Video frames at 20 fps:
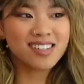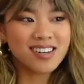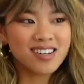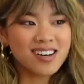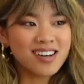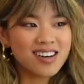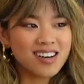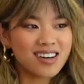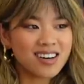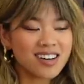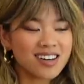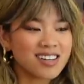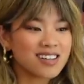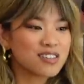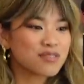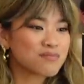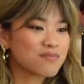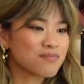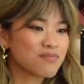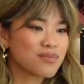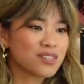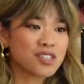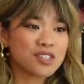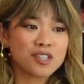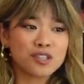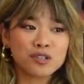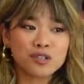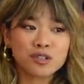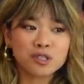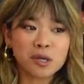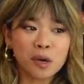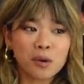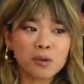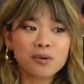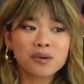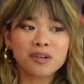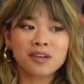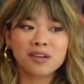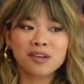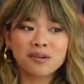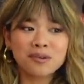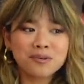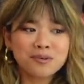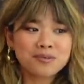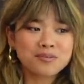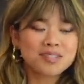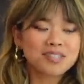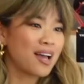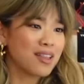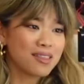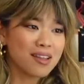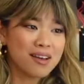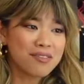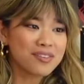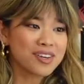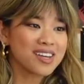ah, this is so cute. I love